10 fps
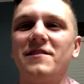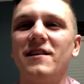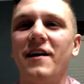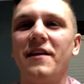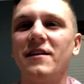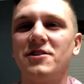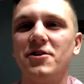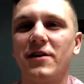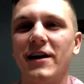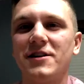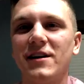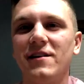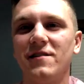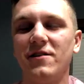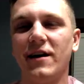I think geocaching
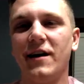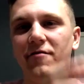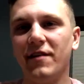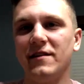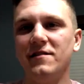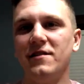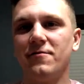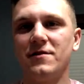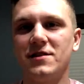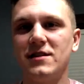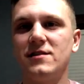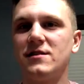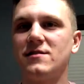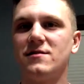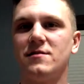is, you kind of have like these different
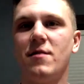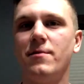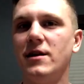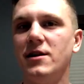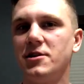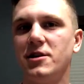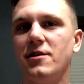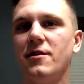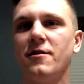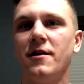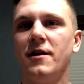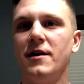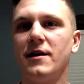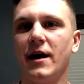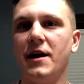seasons, and maybe each year
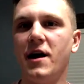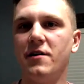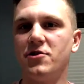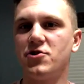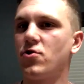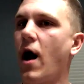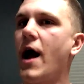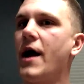kind of try.